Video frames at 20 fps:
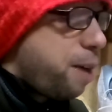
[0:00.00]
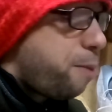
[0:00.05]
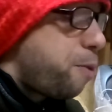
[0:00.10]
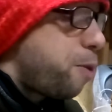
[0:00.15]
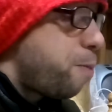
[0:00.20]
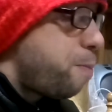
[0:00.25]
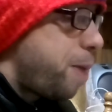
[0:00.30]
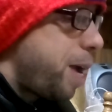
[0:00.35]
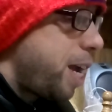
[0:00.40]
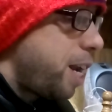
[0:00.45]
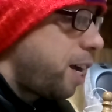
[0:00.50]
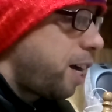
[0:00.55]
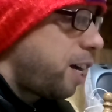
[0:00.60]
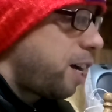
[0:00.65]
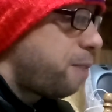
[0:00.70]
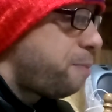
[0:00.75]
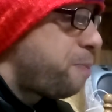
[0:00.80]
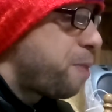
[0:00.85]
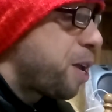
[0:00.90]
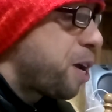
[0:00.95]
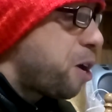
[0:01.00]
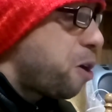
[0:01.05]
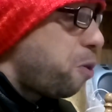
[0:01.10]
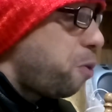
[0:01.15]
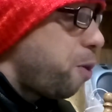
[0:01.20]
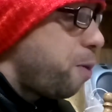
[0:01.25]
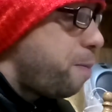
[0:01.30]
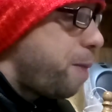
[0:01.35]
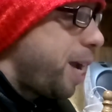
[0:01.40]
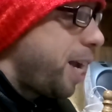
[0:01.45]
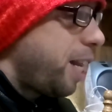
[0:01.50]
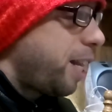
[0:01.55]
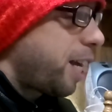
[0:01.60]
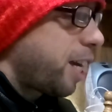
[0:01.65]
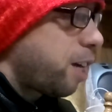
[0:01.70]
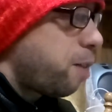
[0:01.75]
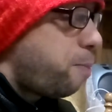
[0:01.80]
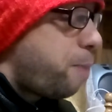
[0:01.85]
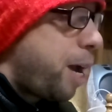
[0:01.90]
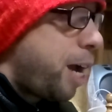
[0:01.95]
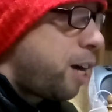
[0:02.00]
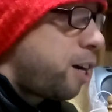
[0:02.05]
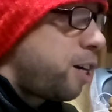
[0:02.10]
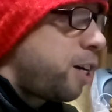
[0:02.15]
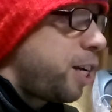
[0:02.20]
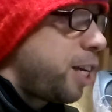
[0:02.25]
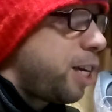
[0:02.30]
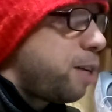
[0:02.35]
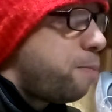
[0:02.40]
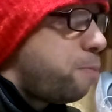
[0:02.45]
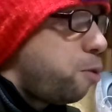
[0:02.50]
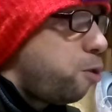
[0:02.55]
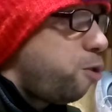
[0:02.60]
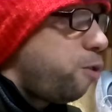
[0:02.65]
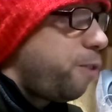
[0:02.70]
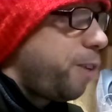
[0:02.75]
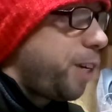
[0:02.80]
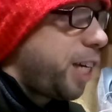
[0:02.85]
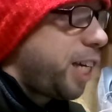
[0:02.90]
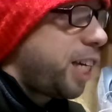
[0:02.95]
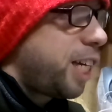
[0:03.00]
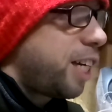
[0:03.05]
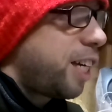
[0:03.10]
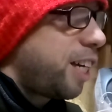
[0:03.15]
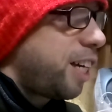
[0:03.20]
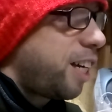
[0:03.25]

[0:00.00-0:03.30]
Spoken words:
We made like a parody movie